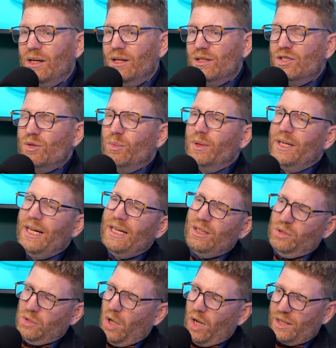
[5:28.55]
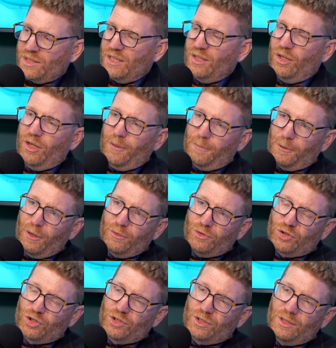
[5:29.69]
So we're getting lost in our
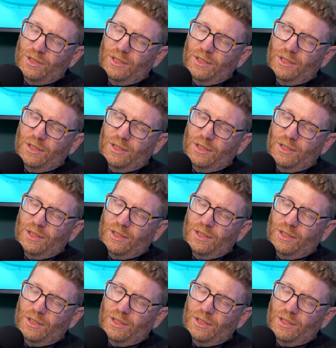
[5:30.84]
approach.